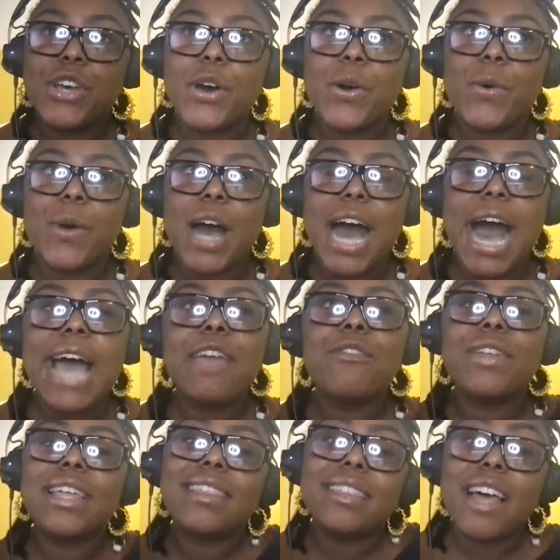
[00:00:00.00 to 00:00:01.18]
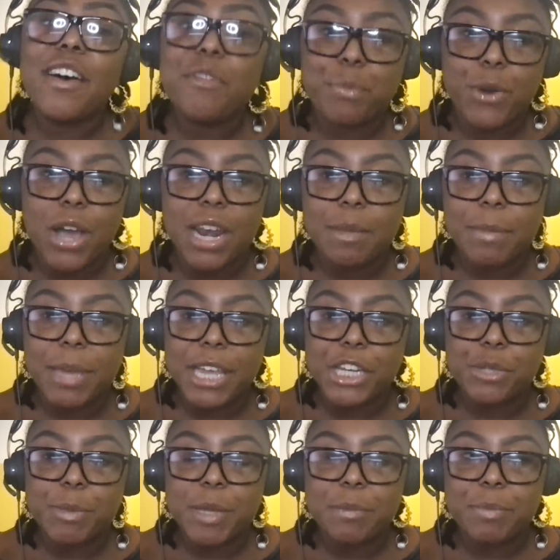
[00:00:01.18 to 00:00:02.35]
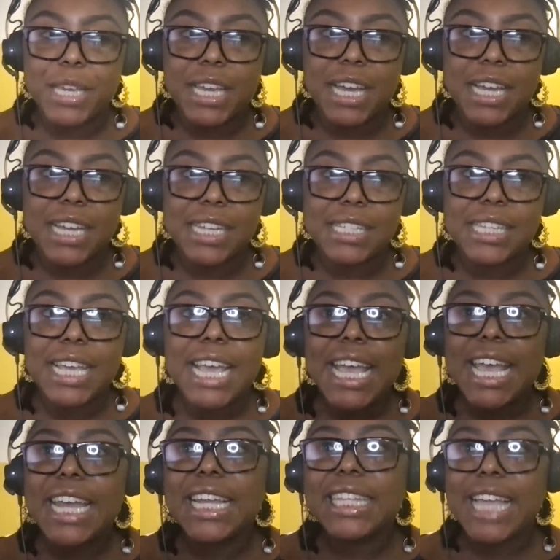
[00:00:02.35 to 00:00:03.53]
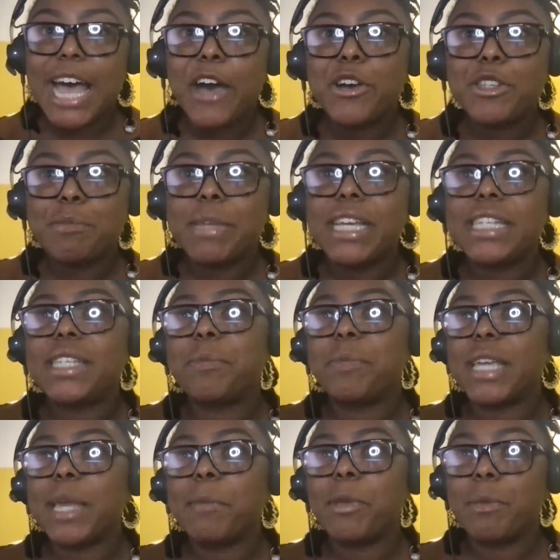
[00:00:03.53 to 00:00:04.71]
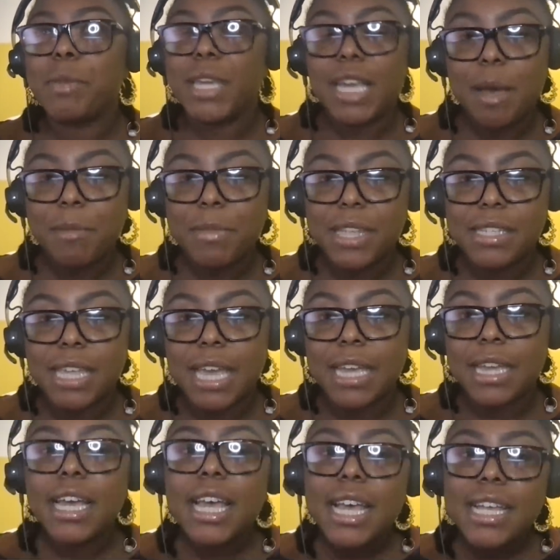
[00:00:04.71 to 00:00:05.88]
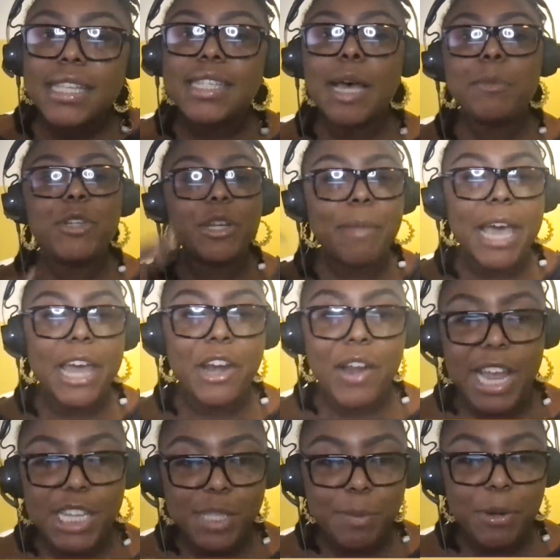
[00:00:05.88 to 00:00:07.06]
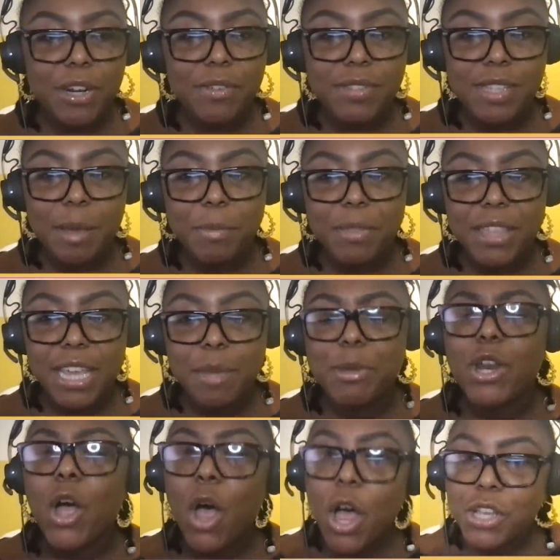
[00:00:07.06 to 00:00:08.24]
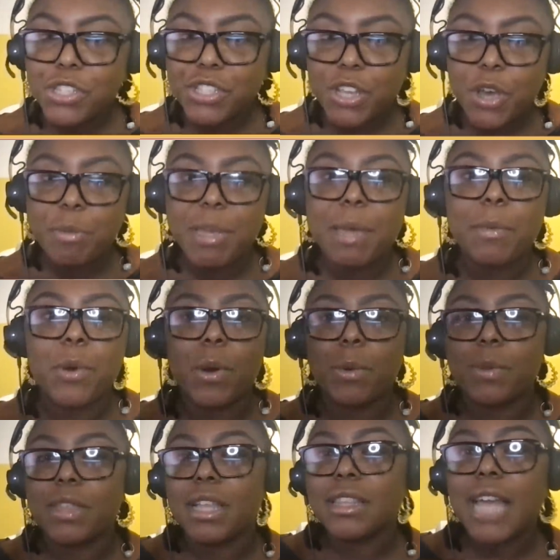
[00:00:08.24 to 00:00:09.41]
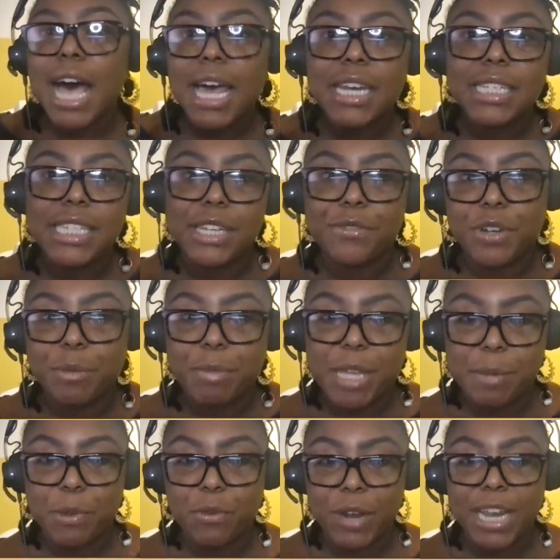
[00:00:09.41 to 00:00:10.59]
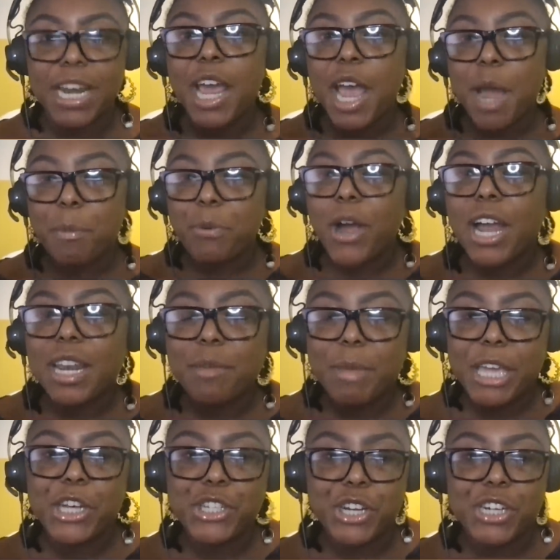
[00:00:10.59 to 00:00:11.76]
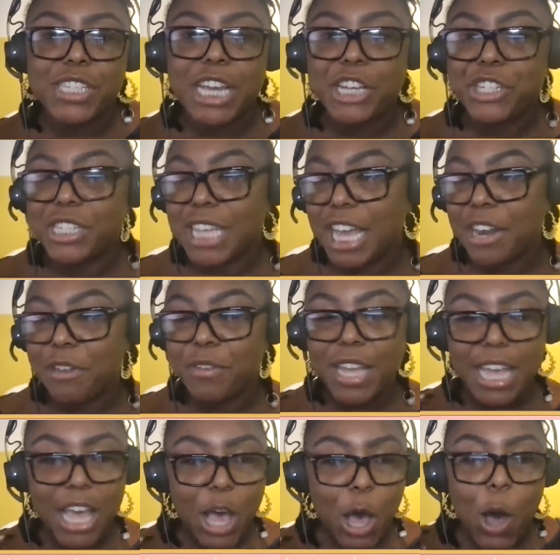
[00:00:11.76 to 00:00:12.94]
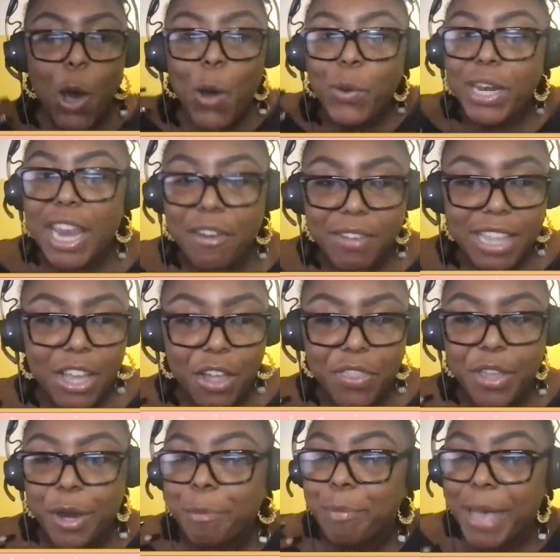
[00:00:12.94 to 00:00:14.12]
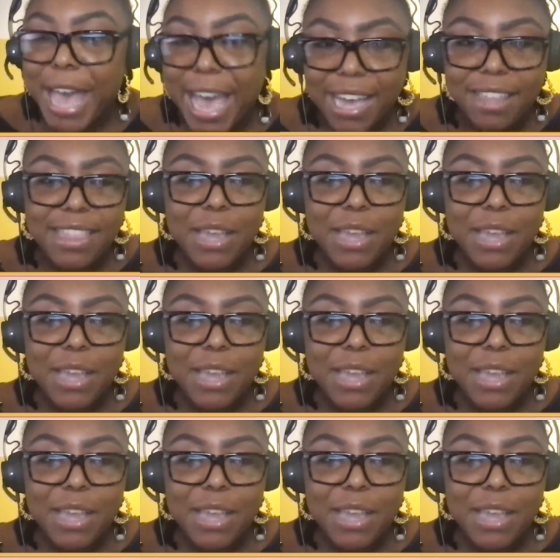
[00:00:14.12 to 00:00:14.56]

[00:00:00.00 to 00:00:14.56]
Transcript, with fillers: So, mm-hmm. I really love product management because it allows me to be able to become this like subject matter expert of something, but also be able to work with a lot of different people, right? A product manager yeah. is not just kind of owning everything on their back.